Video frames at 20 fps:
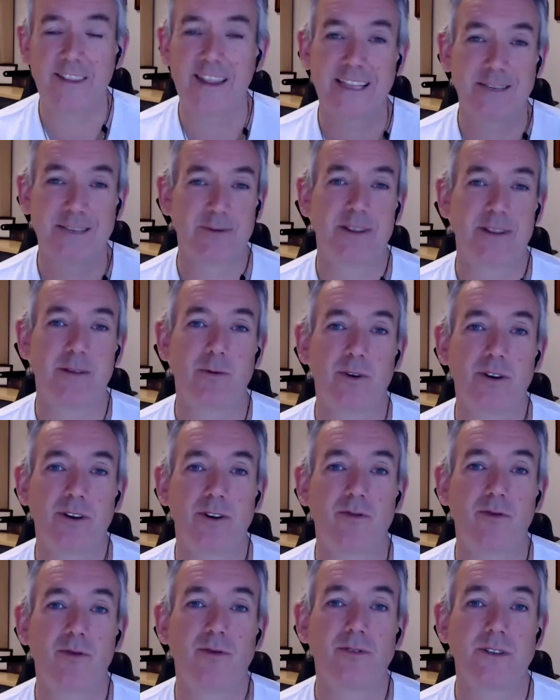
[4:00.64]
that's where the word
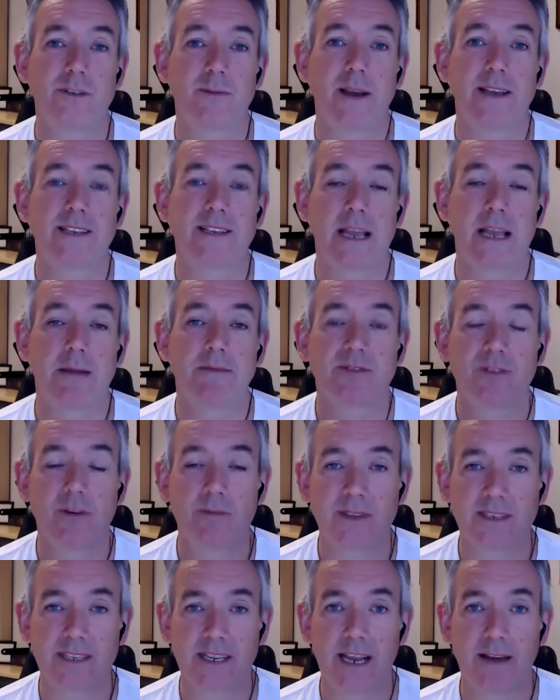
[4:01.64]
crawl space comes from.
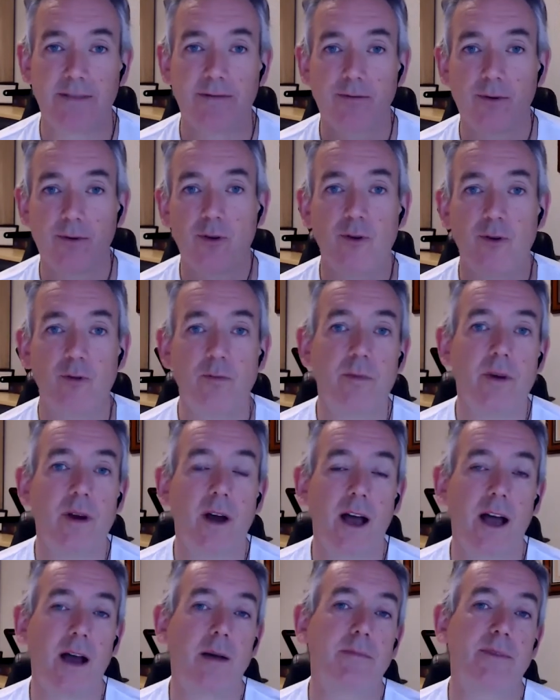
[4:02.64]
There's enough room
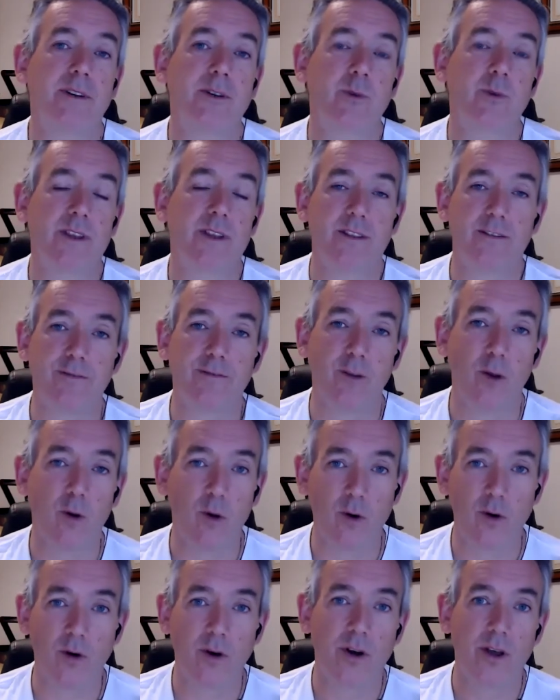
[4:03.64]
between the
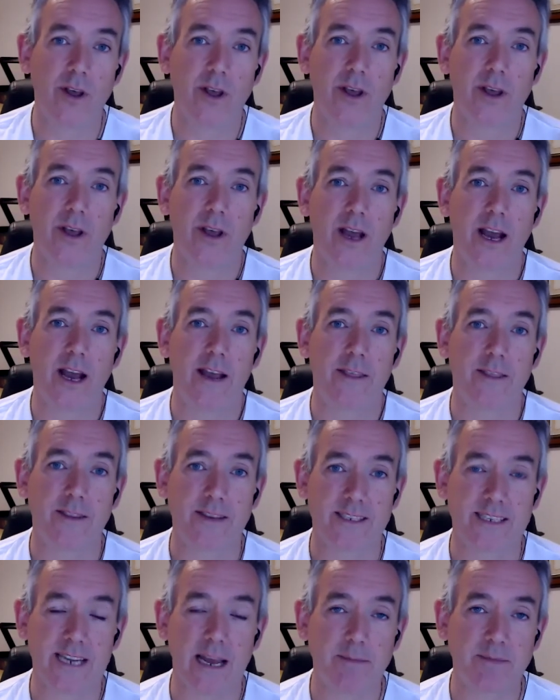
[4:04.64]
floor and the
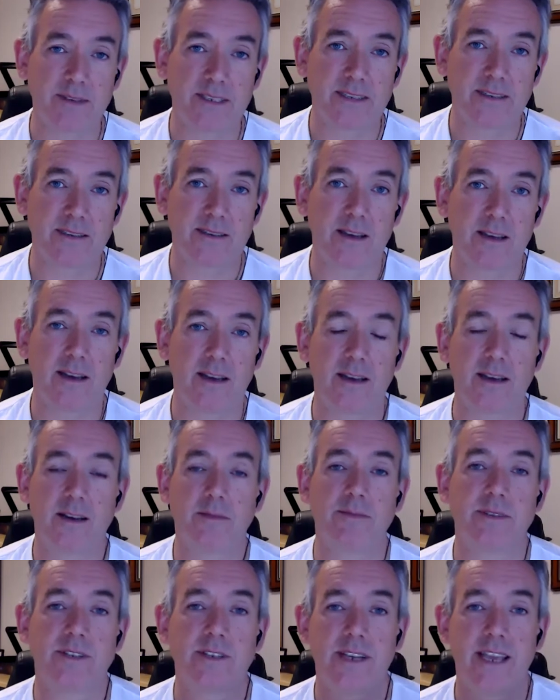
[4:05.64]
stumps
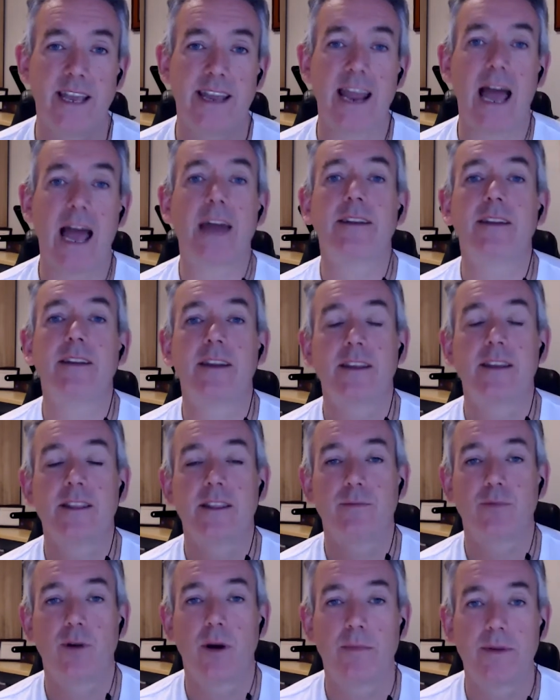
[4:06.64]
to get underneath
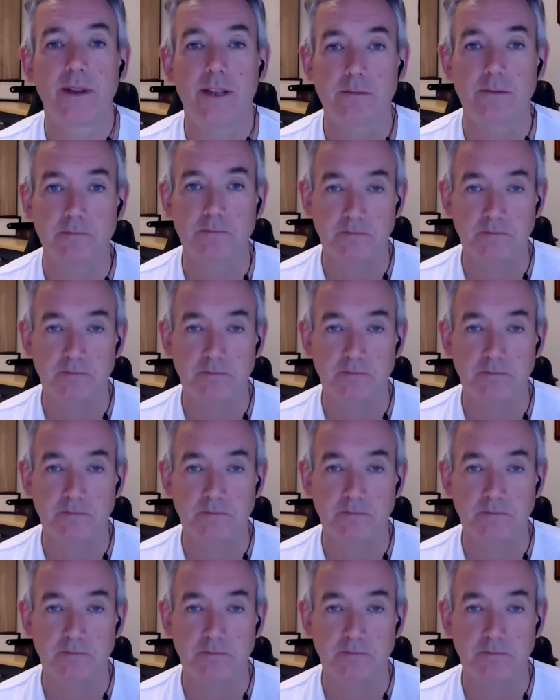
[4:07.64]
the property.